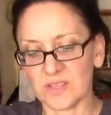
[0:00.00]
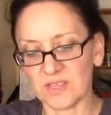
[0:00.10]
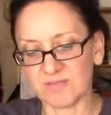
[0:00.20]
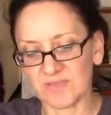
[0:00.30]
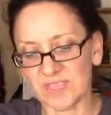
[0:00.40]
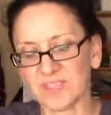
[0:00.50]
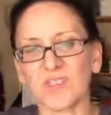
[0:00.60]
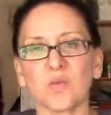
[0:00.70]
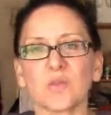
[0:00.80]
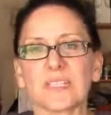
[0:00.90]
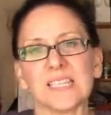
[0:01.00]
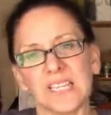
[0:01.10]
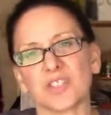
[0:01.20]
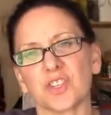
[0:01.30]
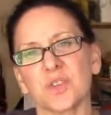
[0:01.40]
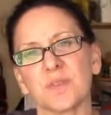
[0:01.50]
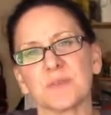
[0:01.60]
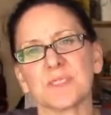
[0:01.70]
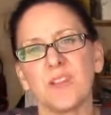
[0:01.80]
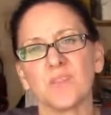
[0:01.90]
that kids don't electrocute
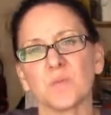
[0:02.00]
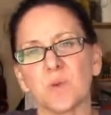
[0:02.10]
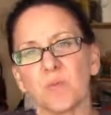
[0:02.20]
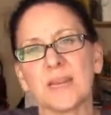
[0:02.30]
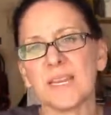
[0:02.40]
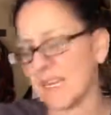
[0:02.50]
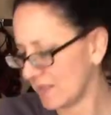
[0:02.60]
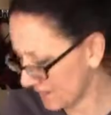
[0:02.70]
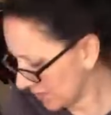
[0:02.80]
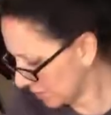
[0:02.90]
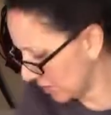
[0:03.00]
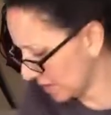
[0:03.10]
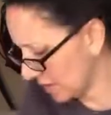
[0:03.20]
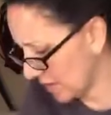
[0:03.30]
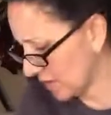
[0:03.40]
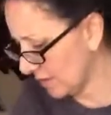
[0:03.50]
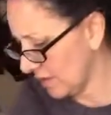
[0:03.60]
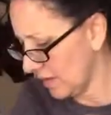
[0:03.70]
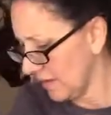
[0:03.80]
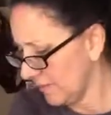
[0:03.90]
themselves with wet hands unplugging it.
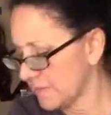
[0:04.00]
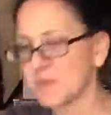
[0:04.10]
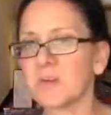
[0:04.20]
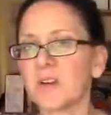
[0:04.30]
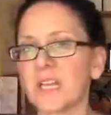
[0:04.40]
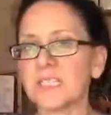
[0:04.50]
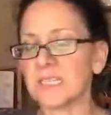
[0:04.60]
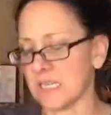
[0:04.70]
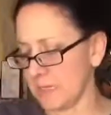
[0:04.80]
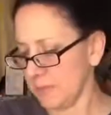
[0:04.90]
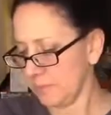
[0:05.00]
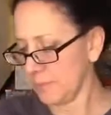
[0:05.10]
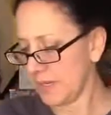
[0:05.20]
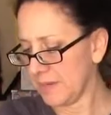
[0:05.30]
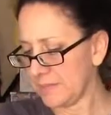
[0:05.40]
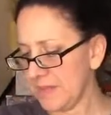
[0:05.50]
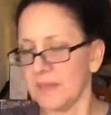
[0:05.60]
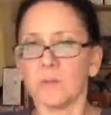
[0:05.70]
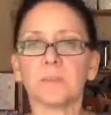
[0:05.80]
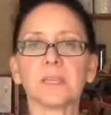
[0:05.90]
Smart idea, but
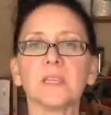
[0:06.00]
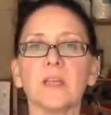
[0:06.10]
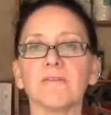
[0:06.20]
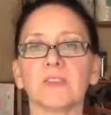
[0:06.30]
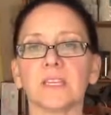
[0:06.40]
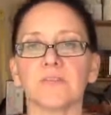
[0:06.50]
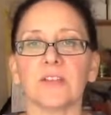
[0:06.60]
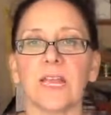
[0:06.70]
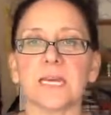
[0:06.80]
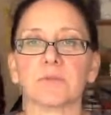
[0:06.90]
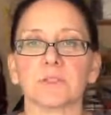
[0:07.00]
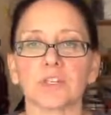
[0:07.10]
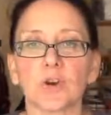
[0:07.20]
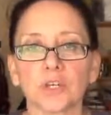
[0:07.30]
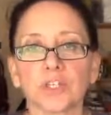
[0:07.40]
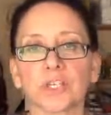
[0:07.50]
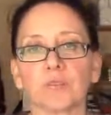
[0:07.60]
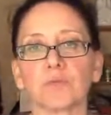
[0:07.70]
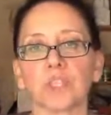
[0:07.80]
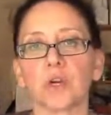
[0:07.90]
it'd be lovely if it had a
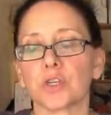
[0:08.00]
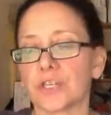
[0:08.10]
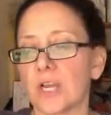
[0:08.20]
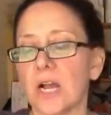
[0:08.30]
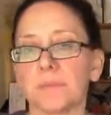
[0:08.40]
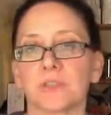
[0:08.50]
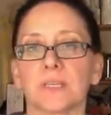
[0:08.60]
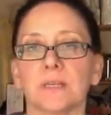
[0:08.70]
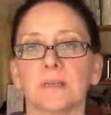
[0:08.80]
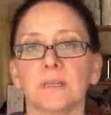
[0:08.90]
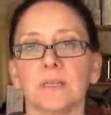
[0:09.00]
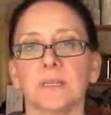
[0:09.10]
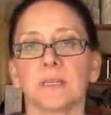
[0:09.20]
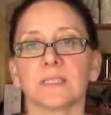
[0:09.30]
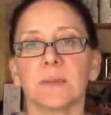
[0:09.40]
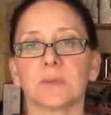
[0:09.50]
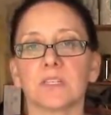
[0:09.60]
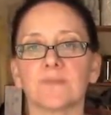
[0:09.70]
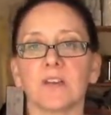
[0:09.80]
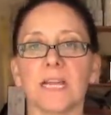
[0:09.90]
recharging option, a separate
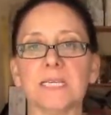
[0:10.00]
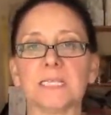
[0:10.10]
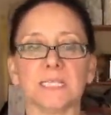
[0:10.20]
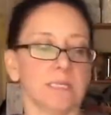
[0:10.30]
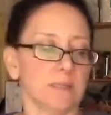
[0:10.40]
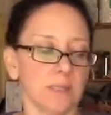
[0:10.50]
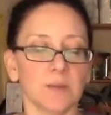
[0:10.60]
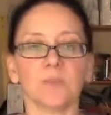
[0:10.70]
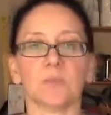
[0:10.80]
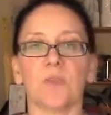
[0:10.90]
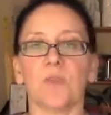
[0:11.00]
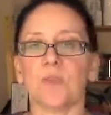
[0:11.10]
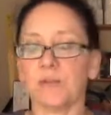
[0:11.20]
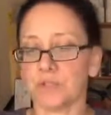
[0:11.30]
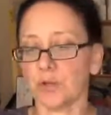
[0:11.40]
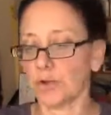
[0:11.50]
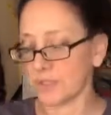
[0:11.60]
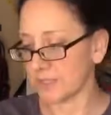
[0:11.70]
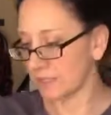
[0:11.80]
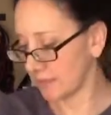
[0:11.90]
device that comes with it that
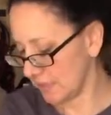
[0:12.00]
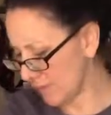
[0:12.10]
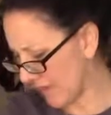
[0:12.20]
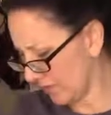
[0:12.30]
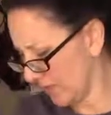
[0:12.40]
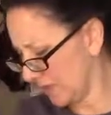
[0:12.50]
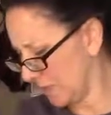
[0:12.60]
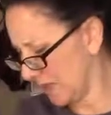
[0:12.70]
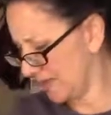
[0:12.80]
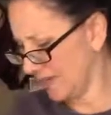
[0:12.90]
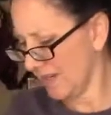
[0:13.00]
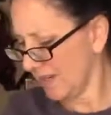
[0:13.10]
recharges D batteries, because